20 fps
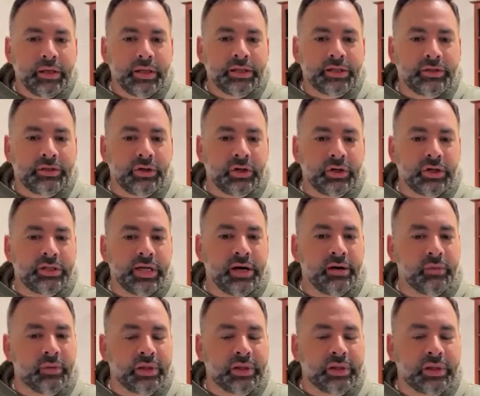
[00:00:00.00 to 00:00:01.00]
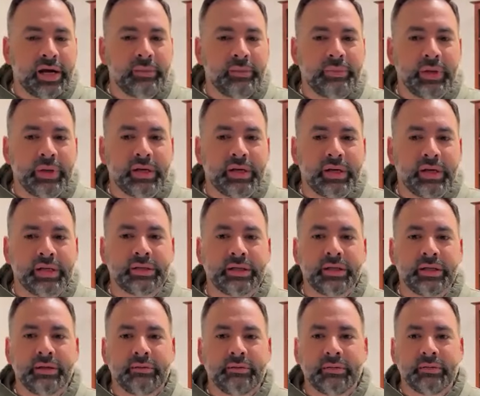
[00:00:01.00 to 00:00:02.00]
It starts out with that because
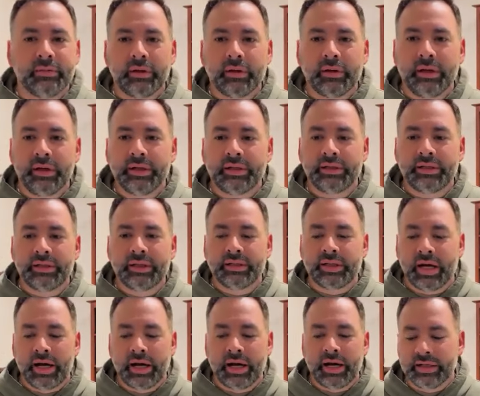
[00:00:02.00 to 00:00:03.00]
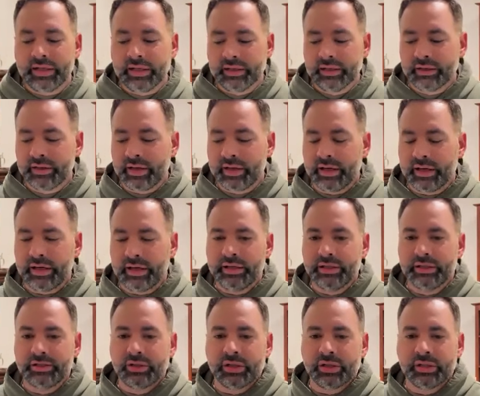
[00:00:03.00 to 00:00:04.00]
it's this idea that
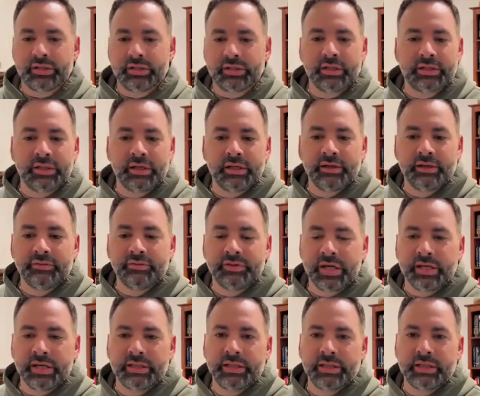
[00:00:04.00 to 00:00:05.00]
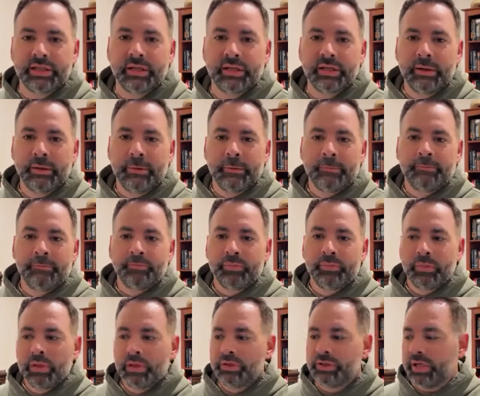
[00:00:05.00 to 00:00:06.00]
he's just the son of Jesse.
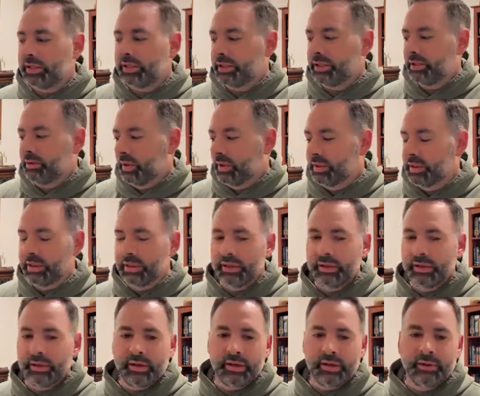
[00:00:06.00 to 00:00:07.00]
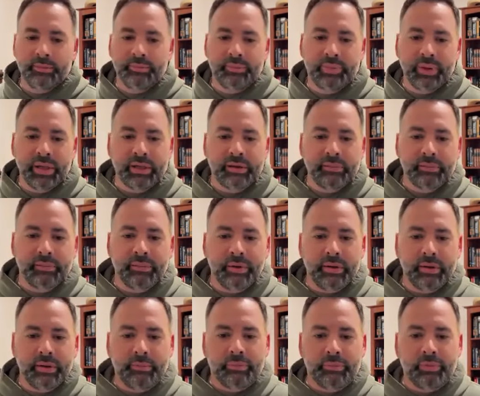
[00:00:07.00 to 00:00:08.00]
Jesse wasn't a big
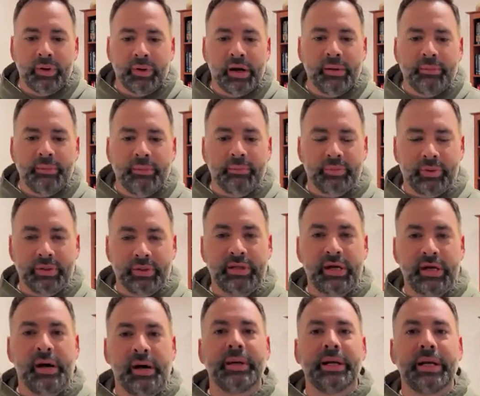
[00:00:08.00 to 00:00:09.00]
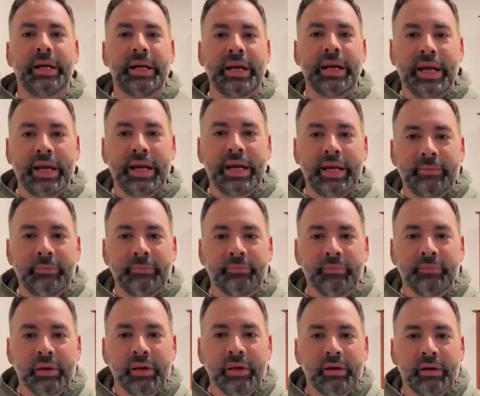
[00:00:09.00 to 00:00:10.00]
predominant name
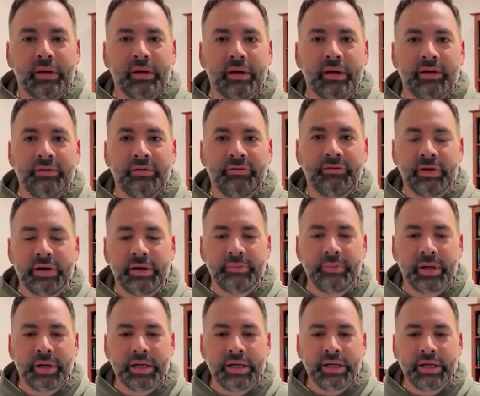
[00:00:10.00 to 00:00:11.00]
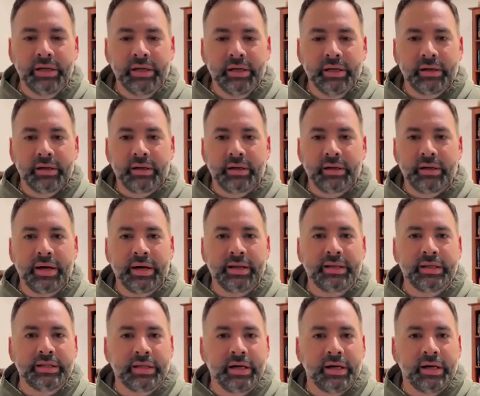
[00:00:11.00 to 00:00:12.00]
of anybody
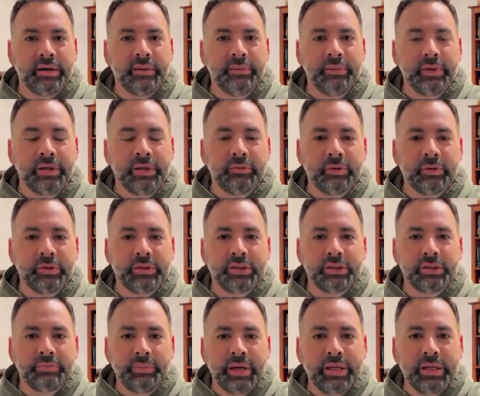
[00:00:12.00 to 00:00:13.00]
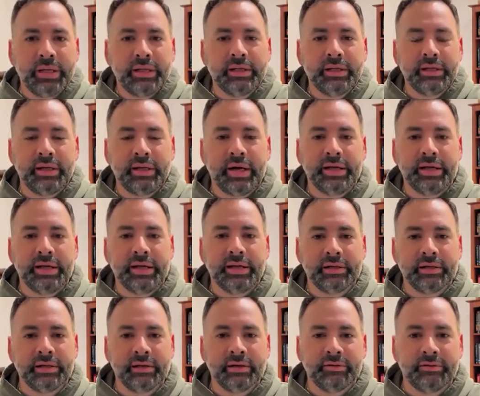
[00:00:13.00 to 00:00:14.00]
at the time. And it was just mainly an
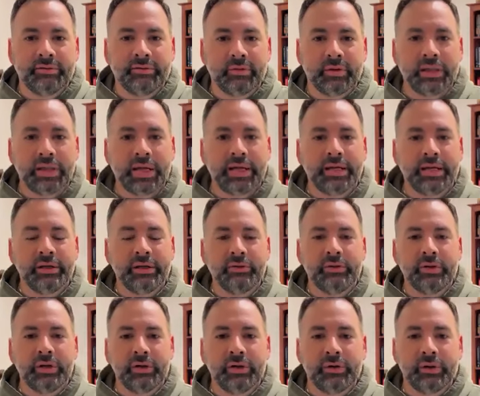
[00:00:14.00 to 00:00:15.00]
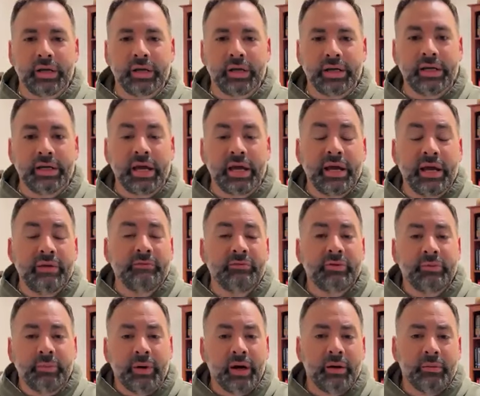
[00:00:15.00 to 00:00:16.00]
idea of letting you know that he came
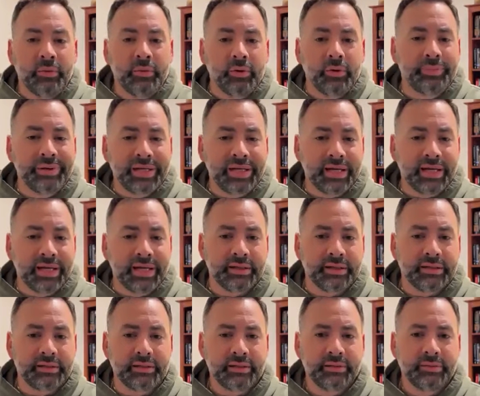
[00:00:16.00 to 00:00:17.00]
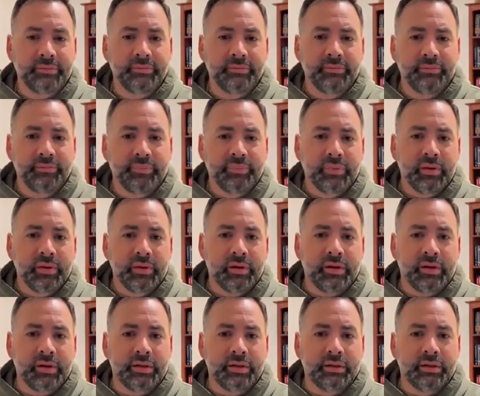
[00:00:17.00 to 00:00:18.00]
from humble beginnings.
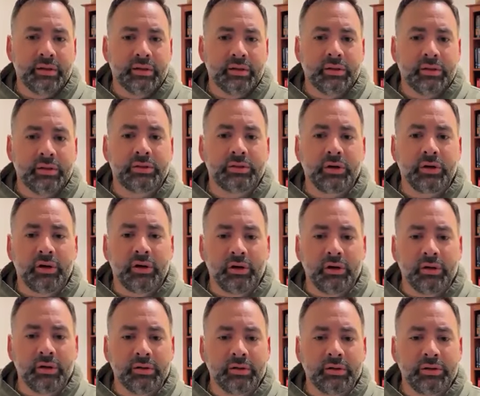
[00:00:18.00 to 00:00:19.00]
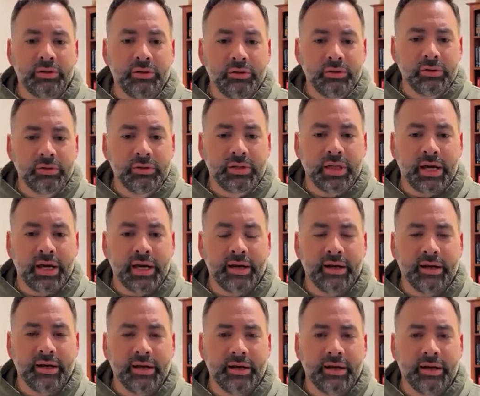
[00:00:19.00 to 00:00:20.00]
Saul used that
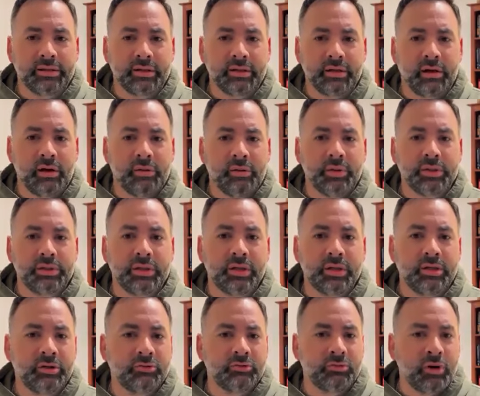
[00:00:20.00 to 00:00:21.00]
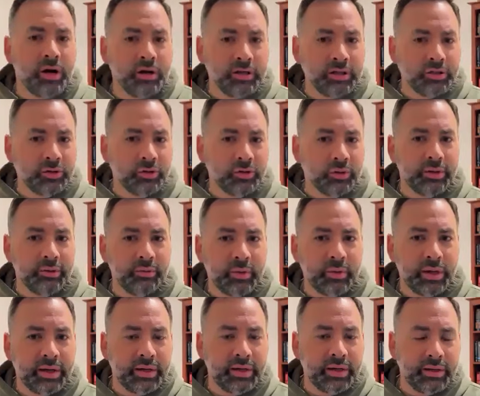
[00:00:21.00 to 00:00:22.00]
as almost a derogatory
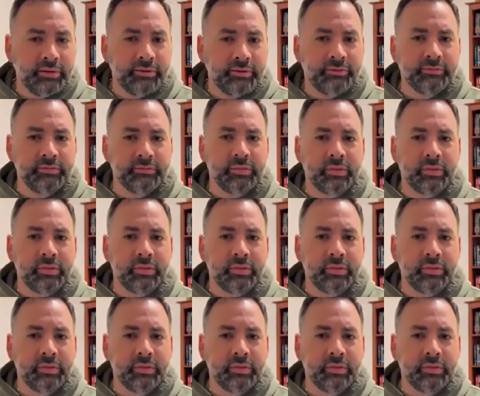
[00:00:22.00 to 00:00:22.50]
way of